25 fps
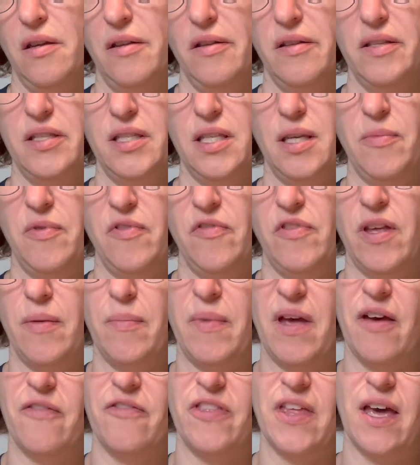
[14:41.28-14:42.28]
Some of
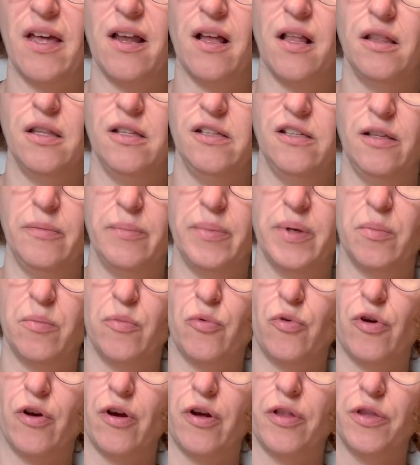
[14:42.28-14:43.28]
them have that a little bit
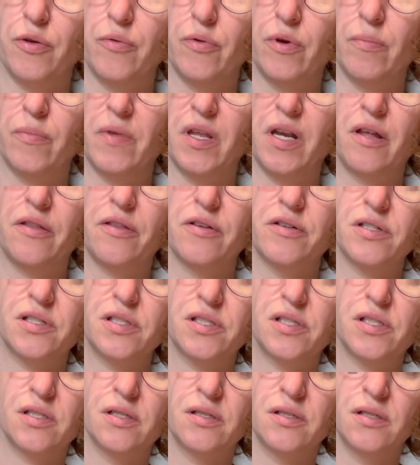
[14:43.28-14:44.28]
more on the rim than
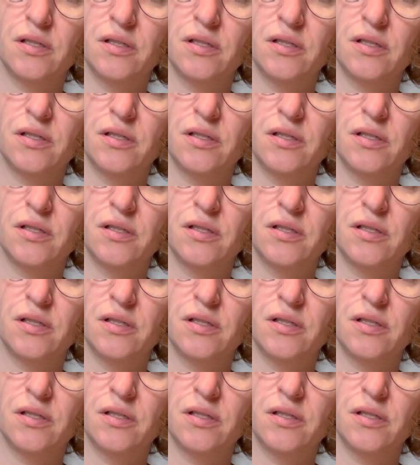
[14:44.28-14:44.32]
others.